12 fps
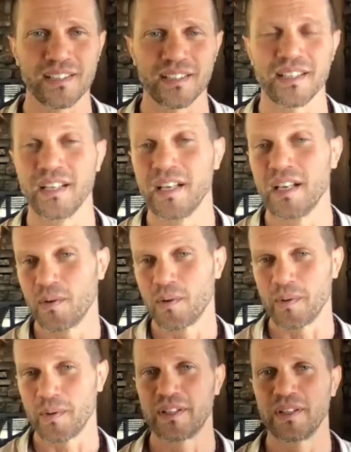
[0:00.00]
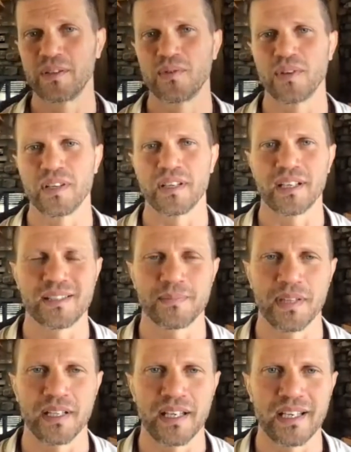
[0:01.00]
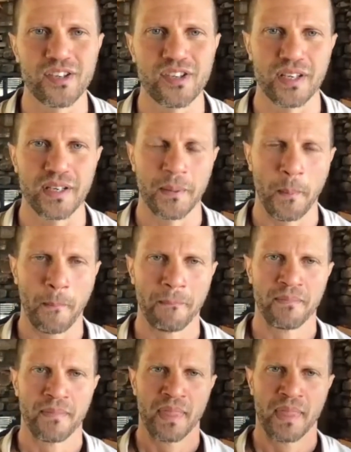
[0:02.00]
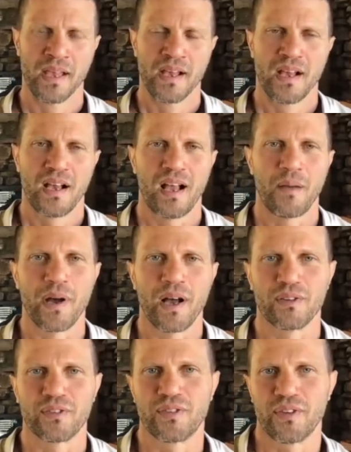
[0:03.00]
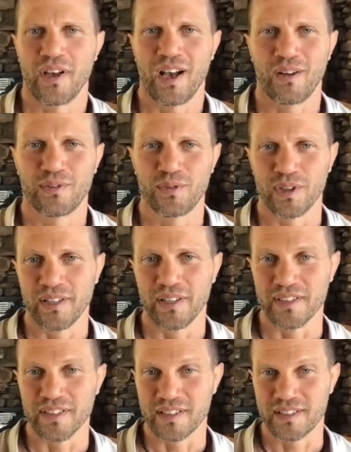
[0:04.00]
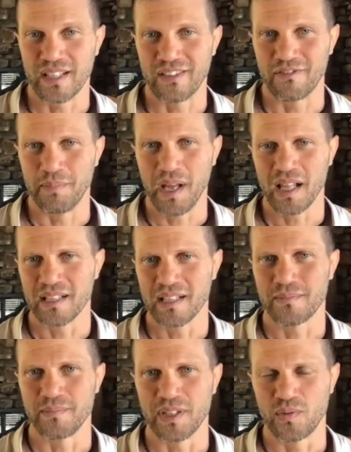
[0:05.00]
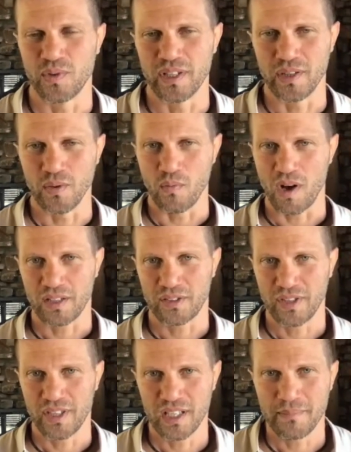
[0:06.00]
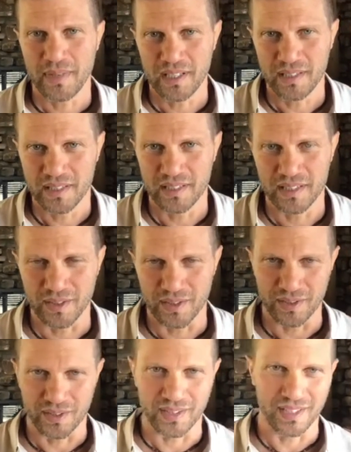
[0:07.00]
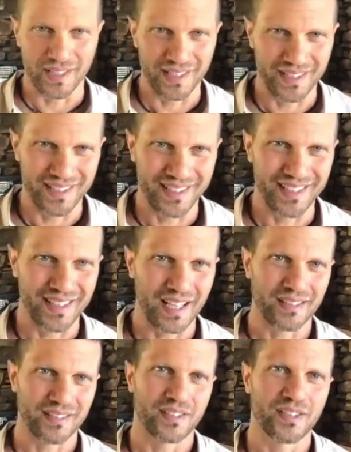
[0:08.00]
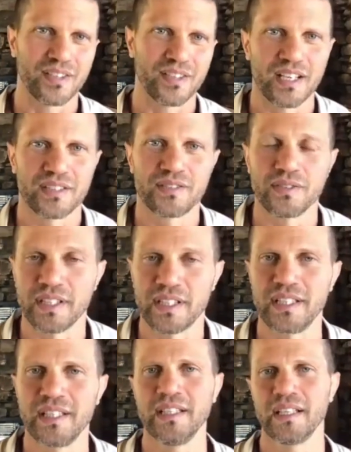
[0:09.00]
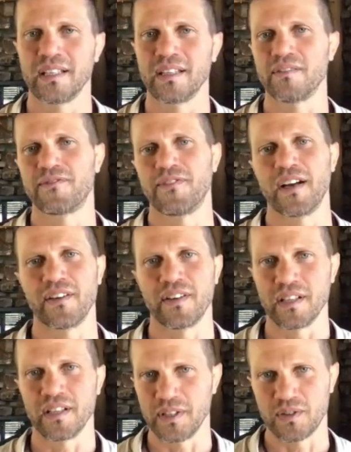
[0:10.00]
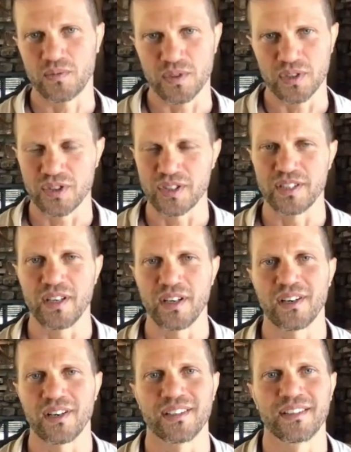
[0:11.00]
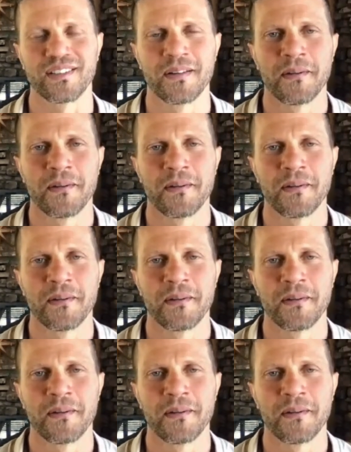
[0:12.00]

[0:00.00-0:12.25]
And we went into an explanation about how to live in a state of balance between the water element in your and that connects to the kidney and the fire element, which is the heart.